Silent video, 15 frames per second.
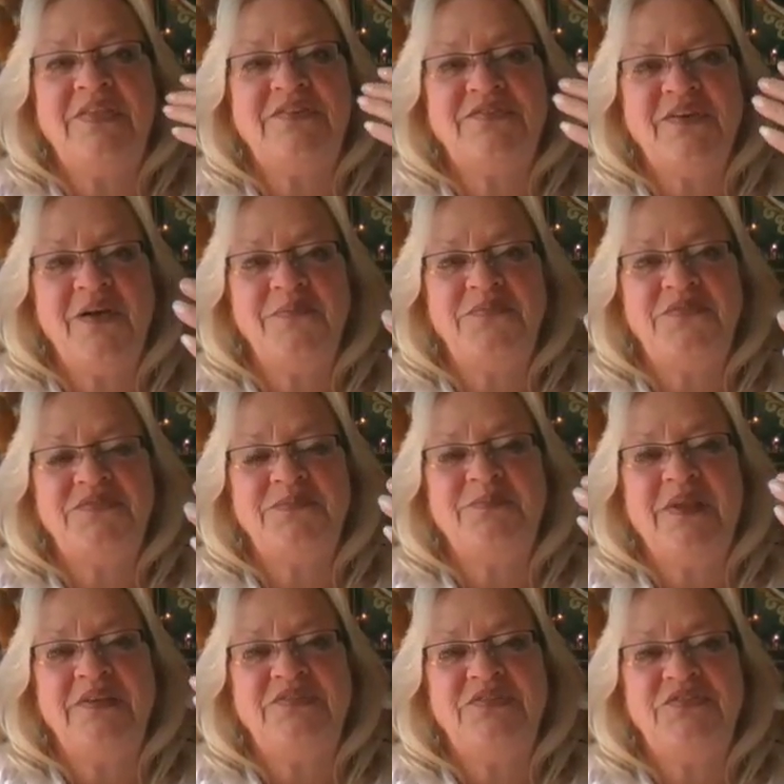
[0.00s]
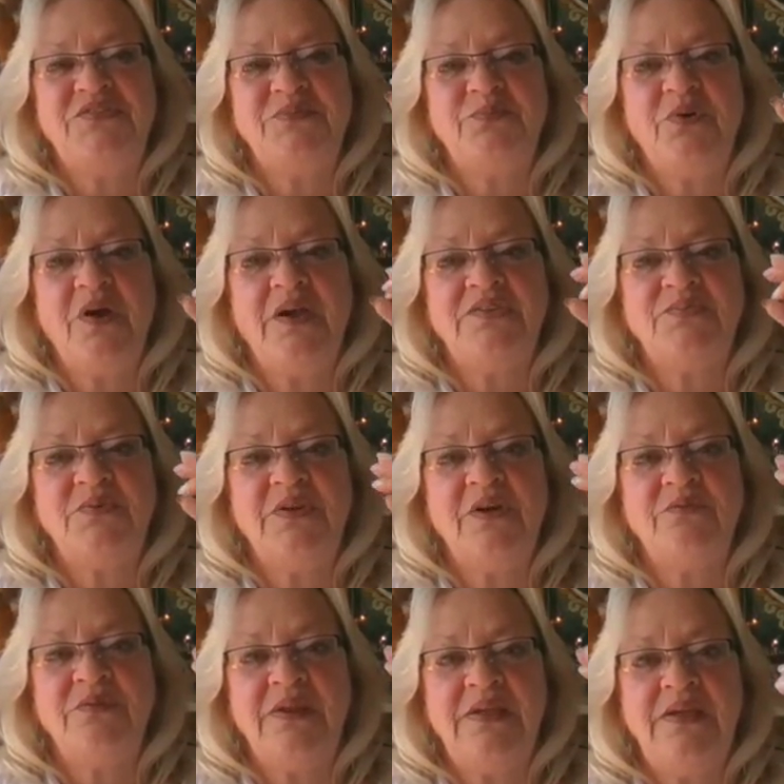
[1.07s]
This comes as a pleasant surprise. We're
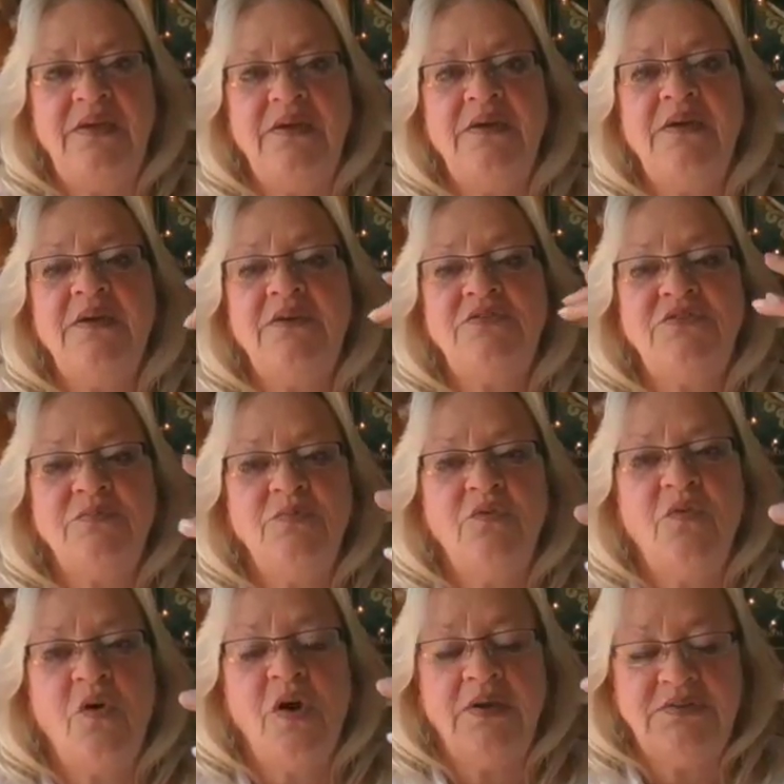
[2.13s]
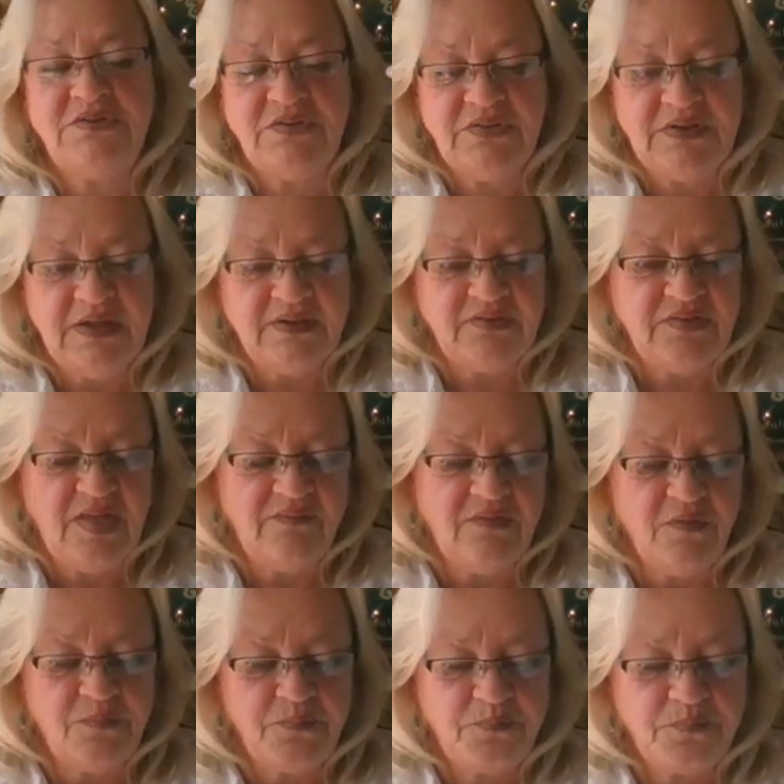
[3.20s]
now ready to move on to the next
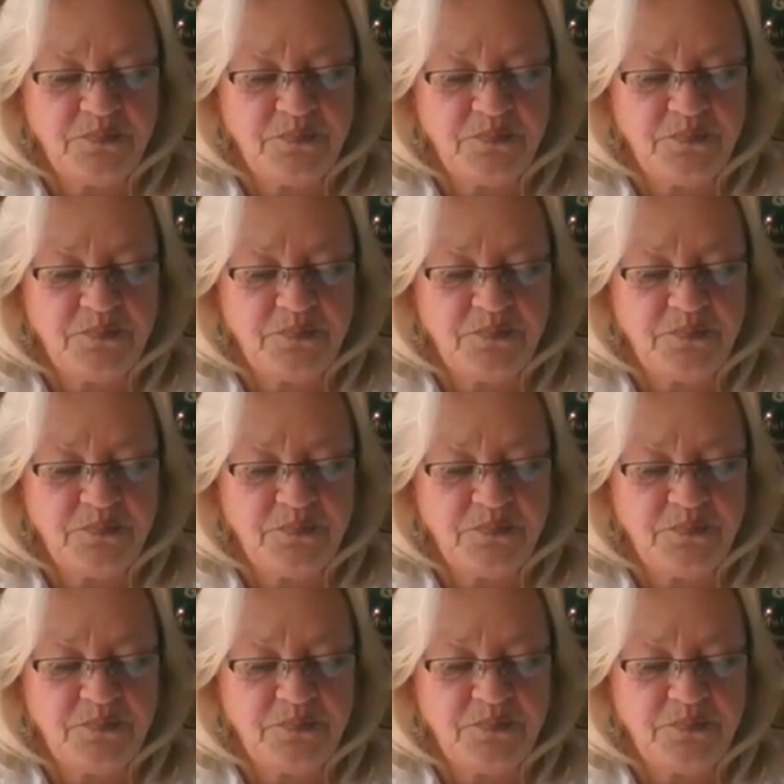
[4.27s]
level.